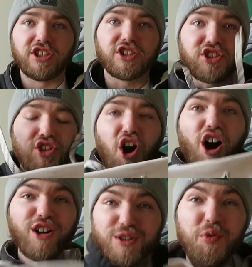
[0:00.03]

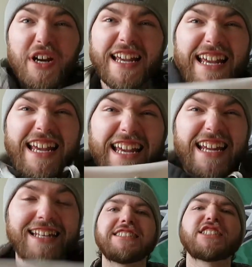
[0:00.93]
Stars
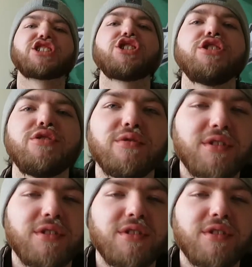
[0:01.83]
win! Let's go.